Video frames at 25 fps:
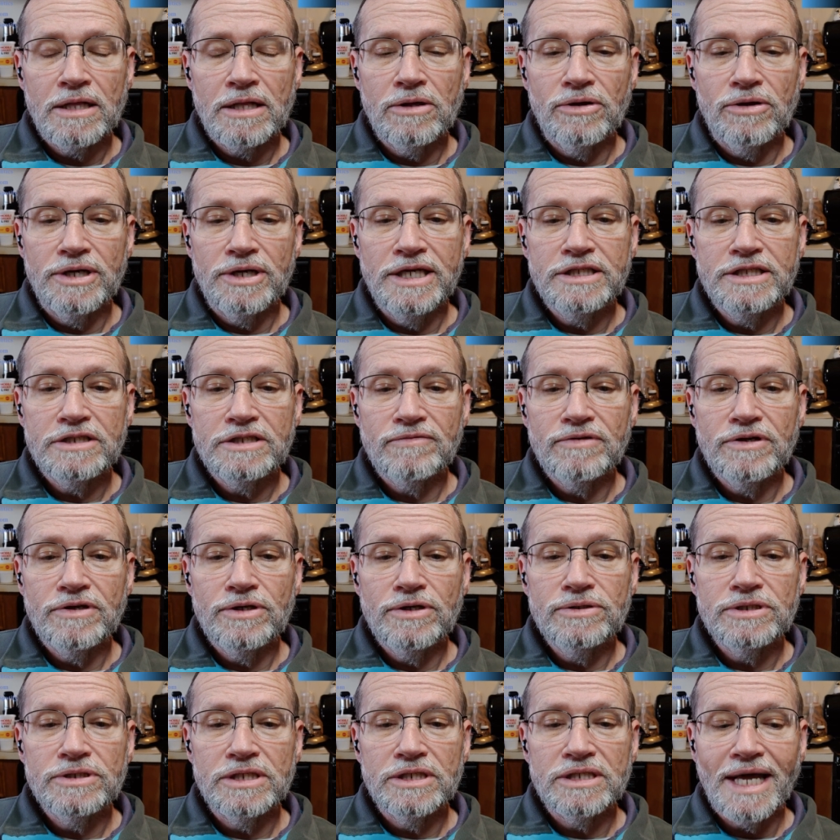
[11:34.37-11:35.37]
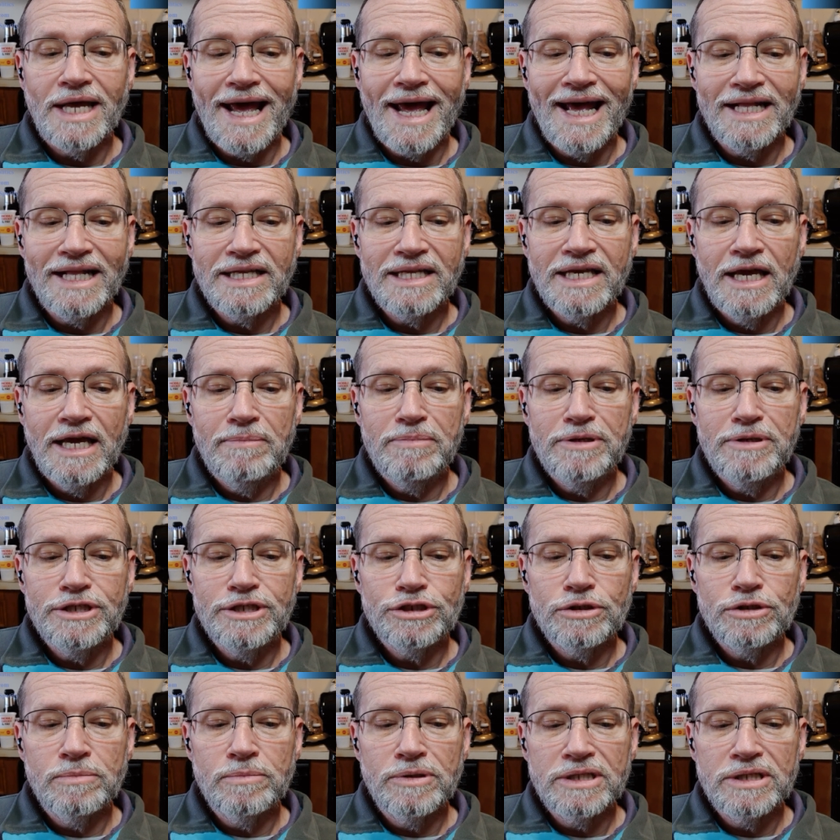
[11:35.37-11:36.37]
My handle on each of those is at
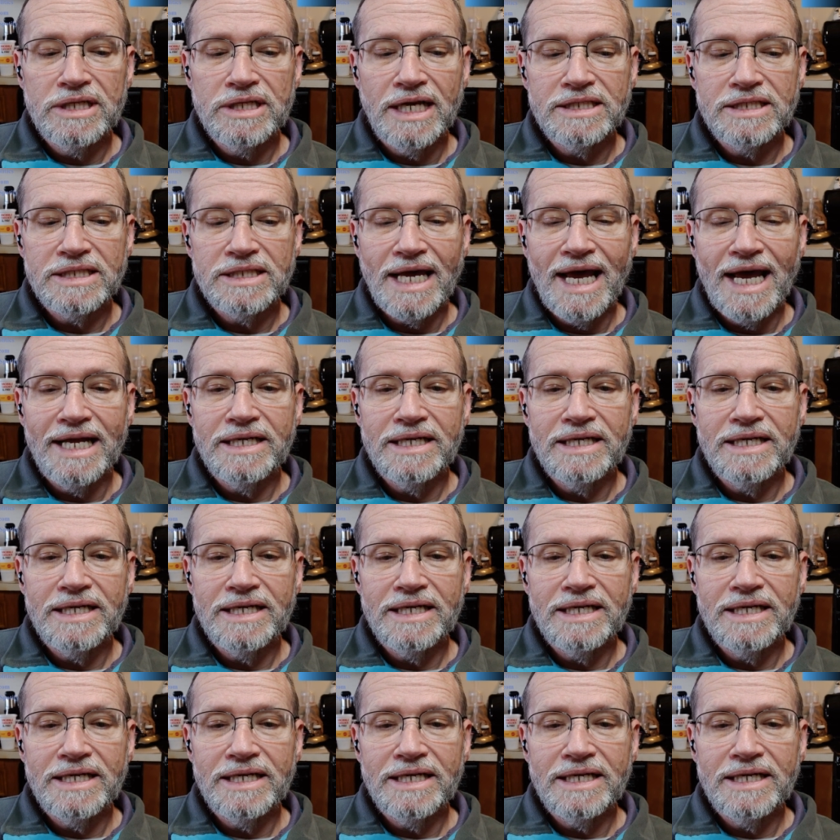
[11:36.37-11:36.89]
kpshubert.